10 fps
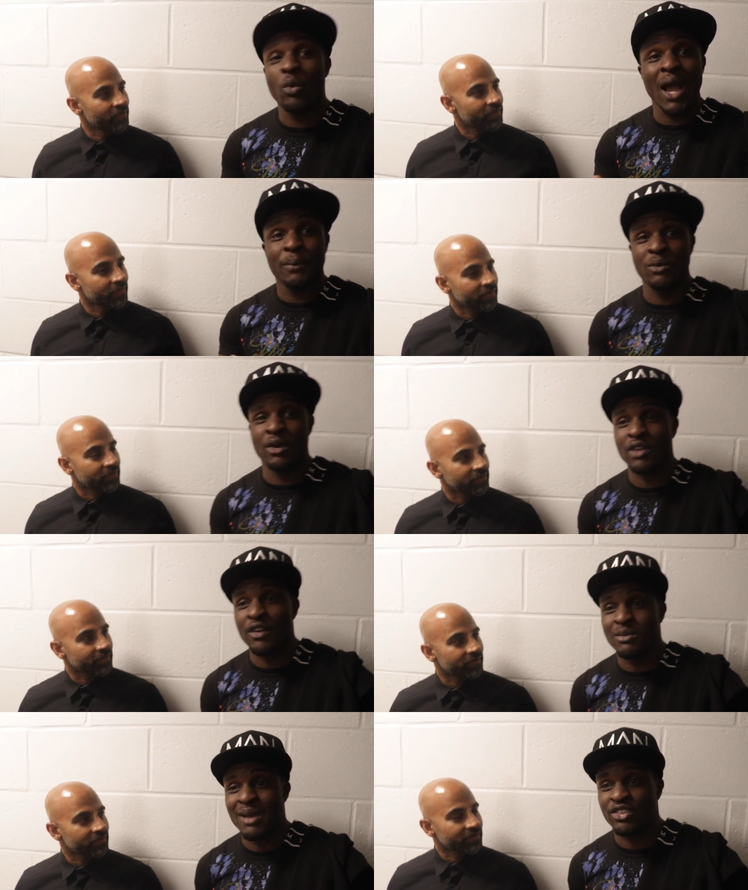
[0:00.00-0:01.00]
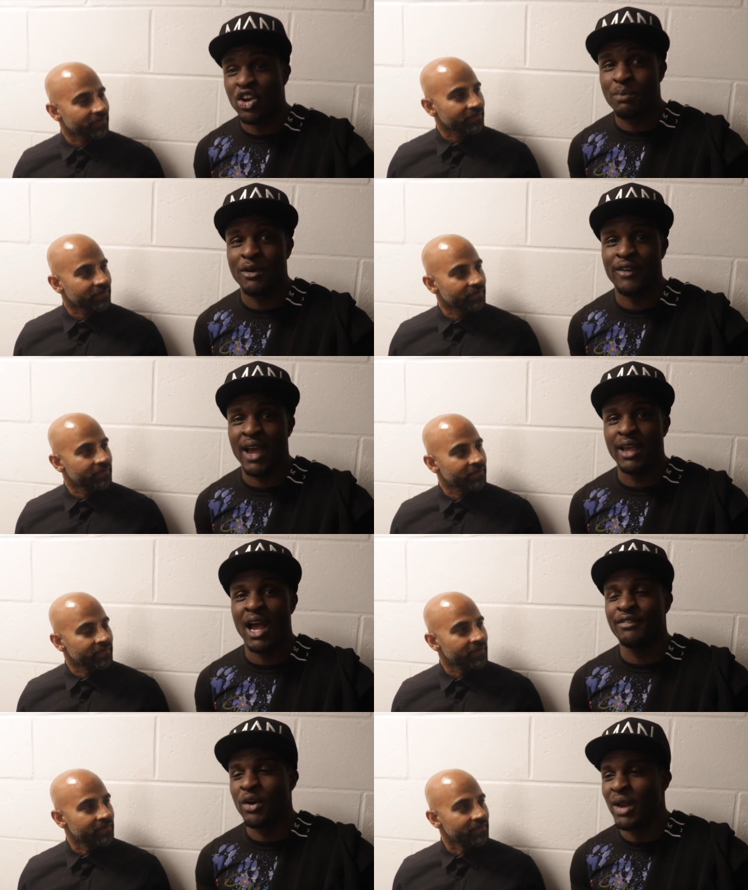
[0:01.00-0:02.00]
Speaker 1: what happened was after my Scarpa fight,
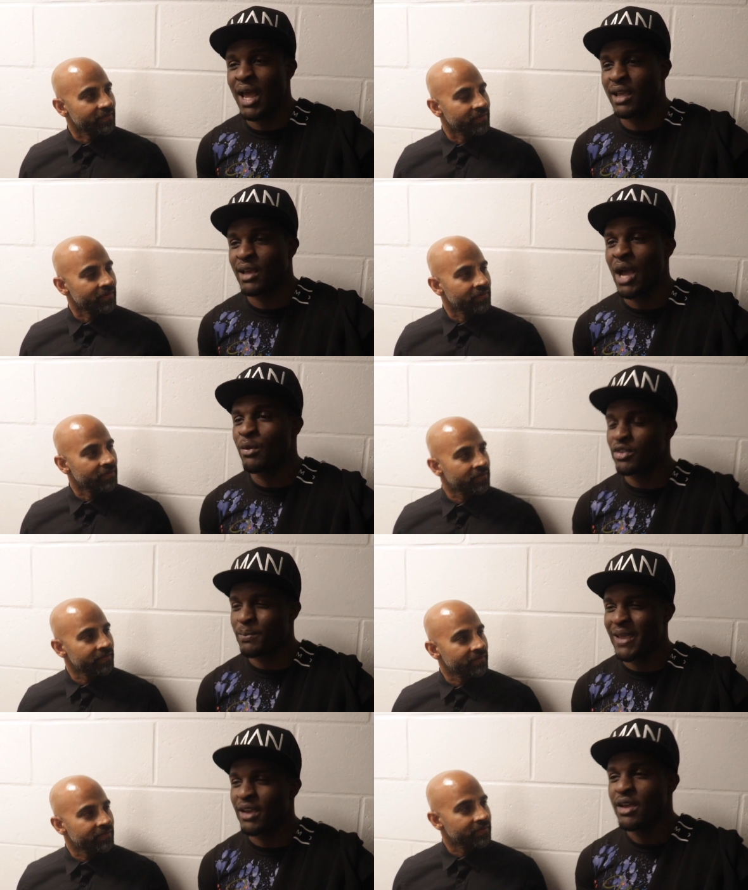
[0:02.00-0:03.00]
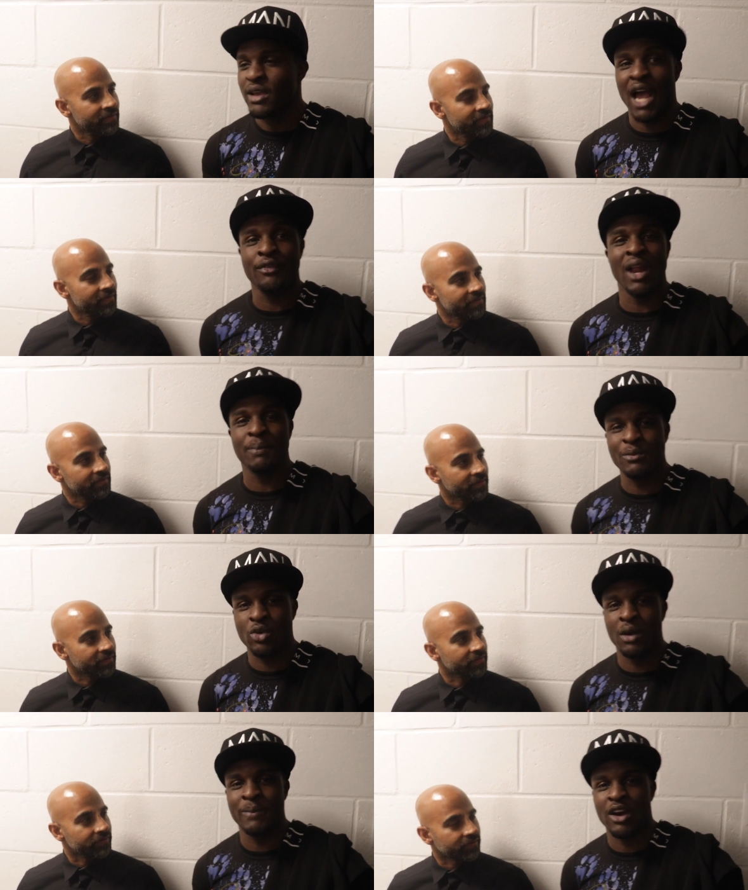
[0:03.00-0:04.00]
I felt like I was a bit, I felt like people
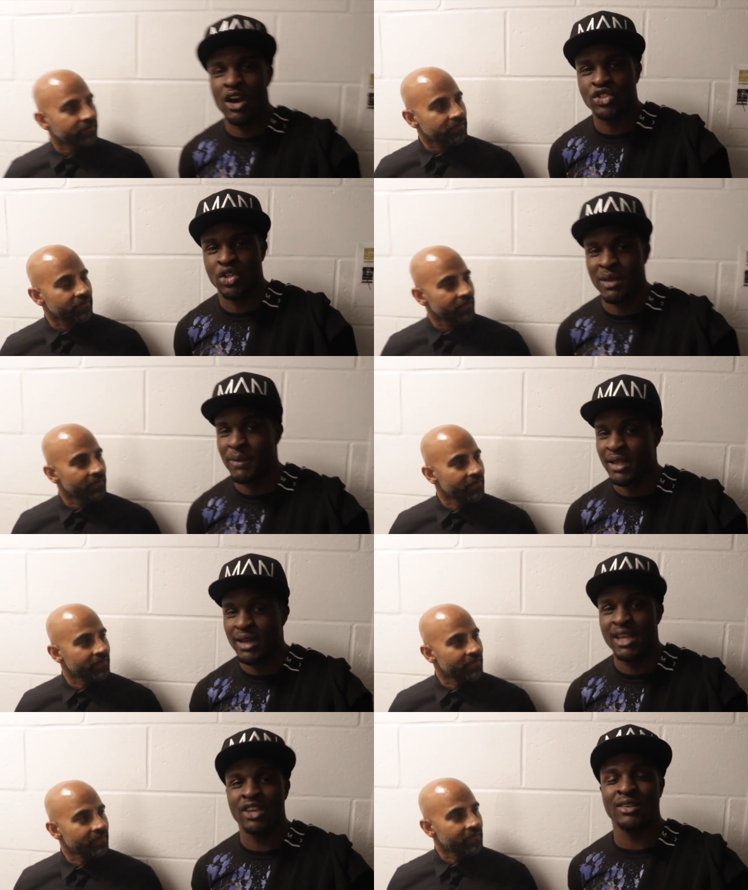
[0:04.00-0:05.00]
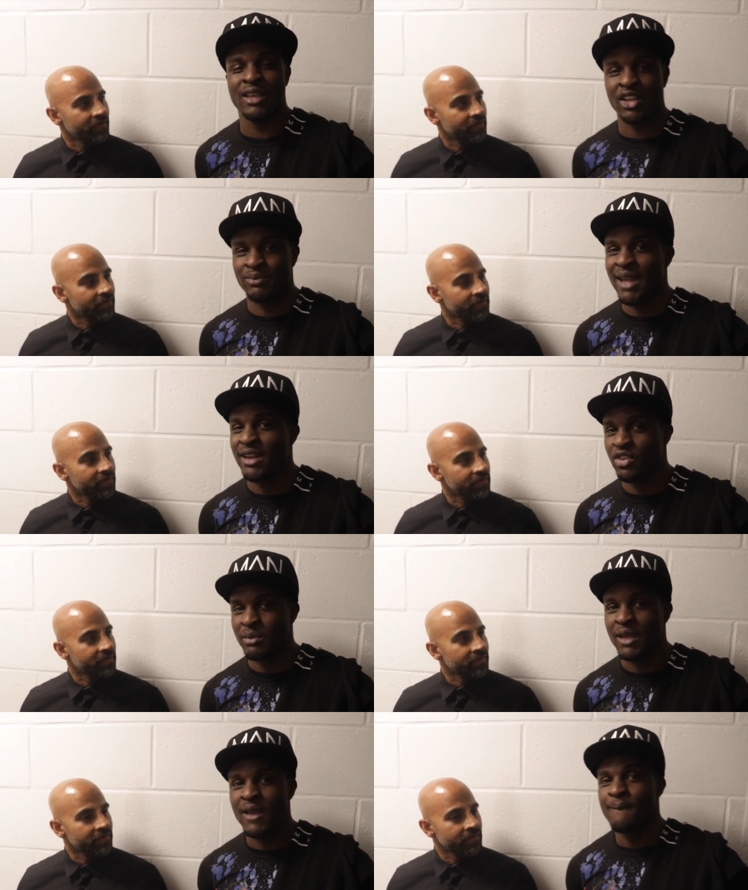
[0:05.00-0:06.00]
were a bit harsh on me, but then he explained it to
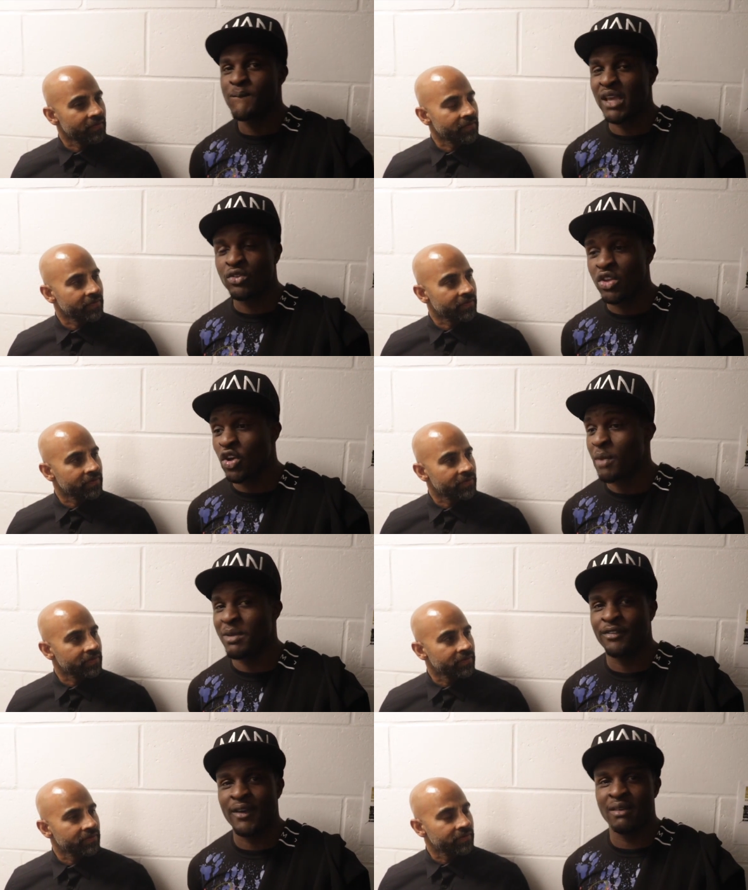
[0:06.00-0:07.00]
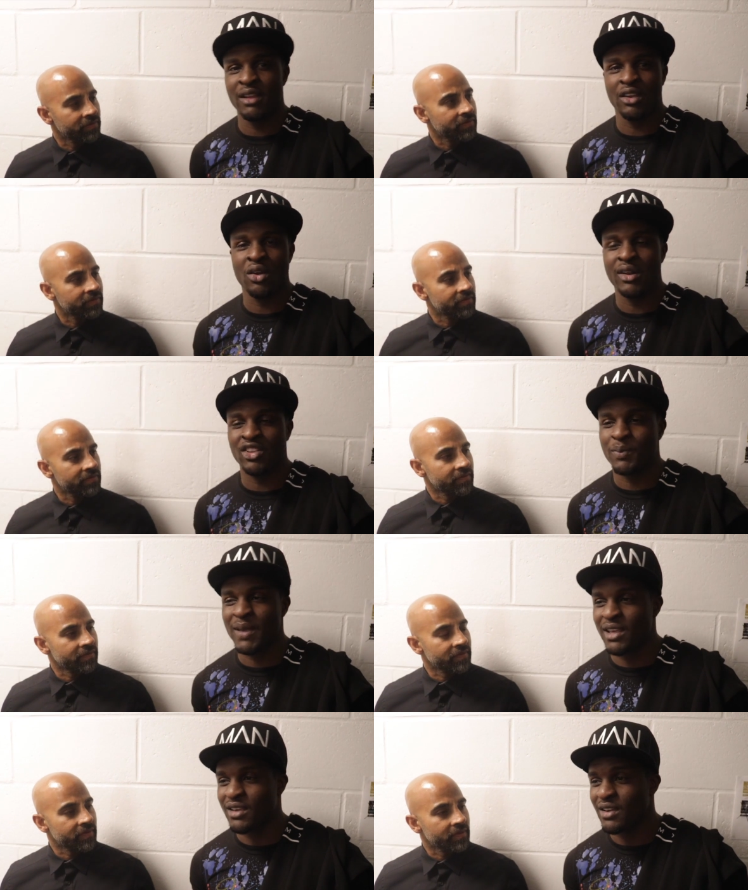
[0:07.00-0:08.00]
me that he's only got to be fair and he can only
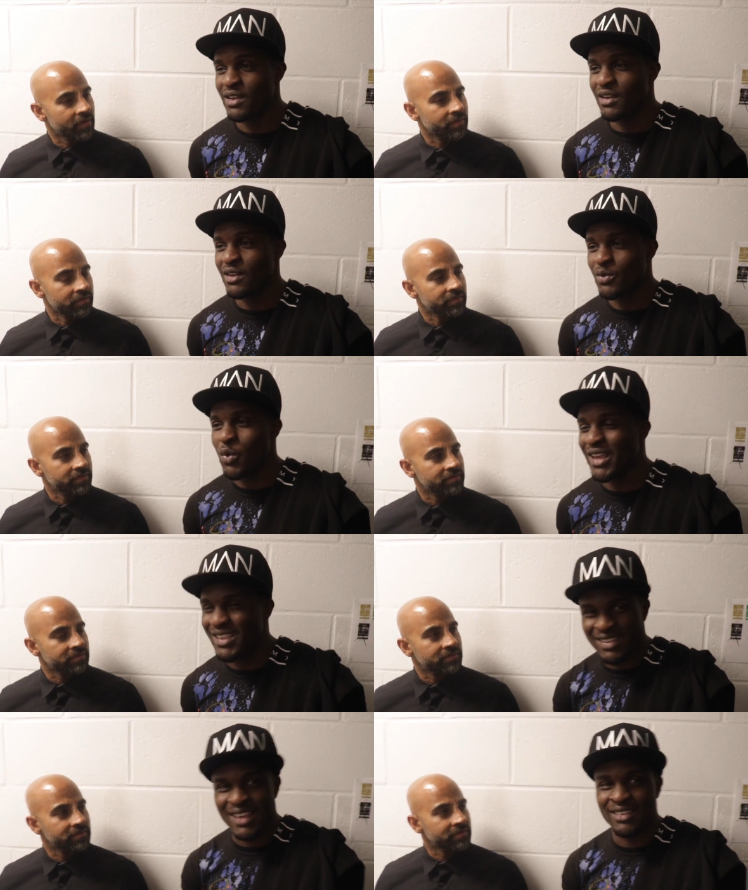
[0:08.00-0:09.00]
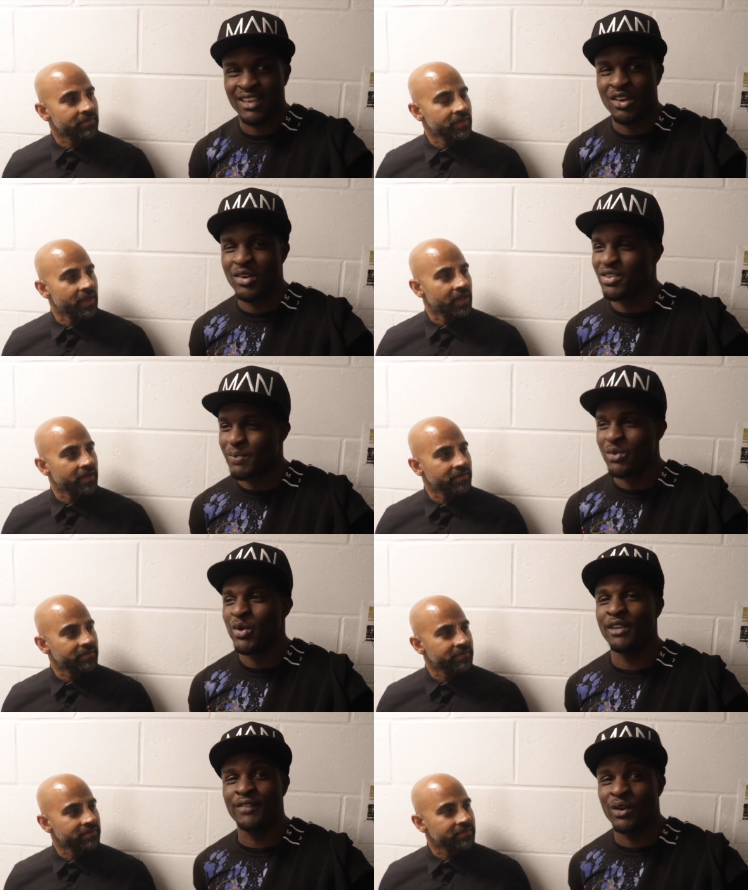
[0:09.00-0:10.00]
speak what he sees, he can only speak
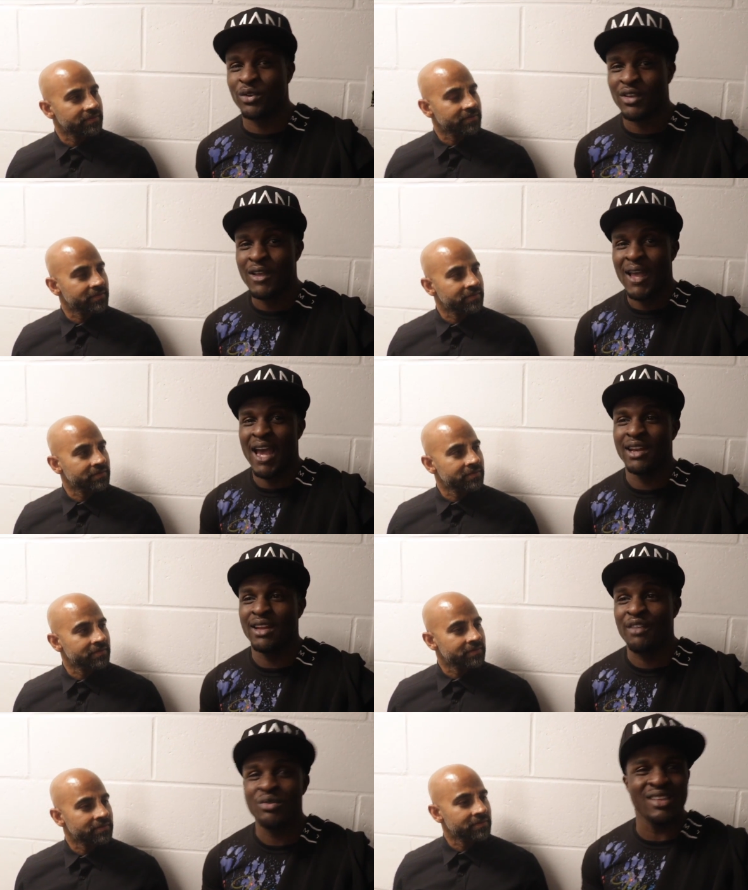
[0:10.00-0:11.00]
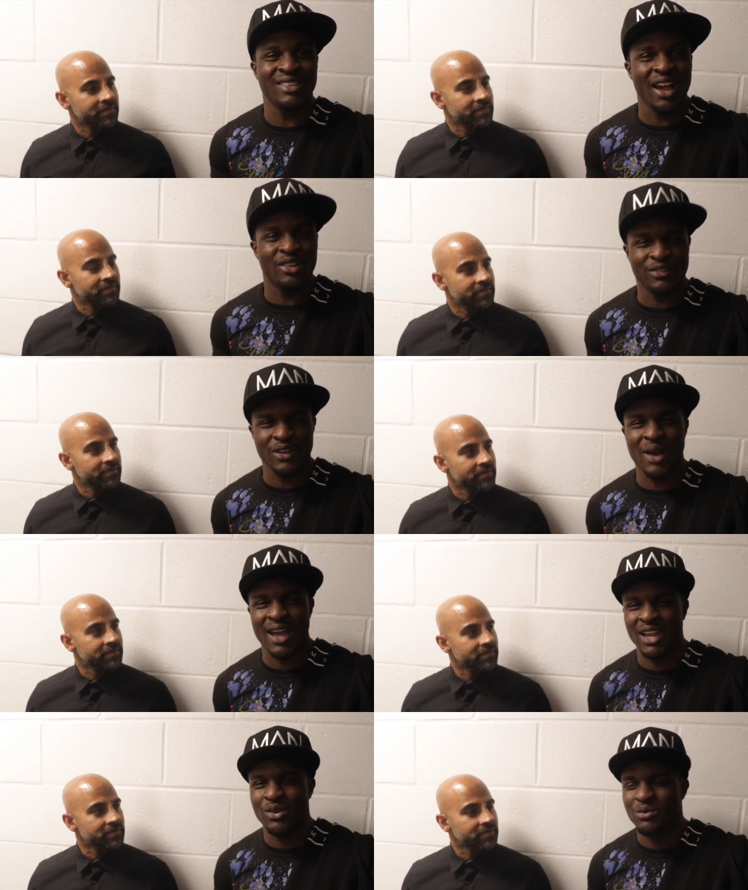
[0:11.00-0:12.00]
what he feels, and everyone's entitled to feel
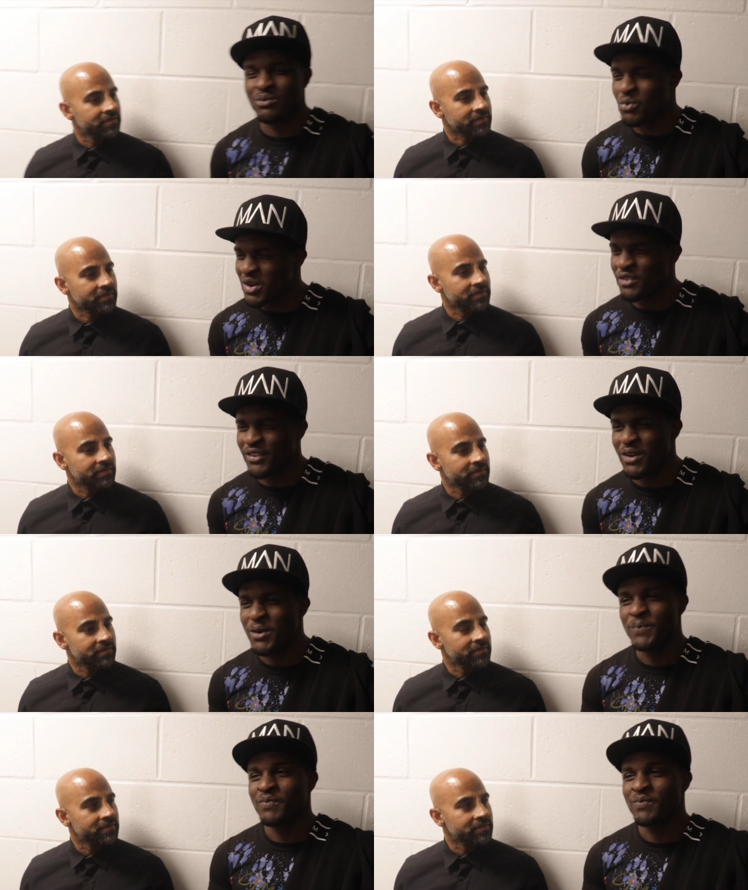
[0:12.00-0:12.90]
how they want to feel,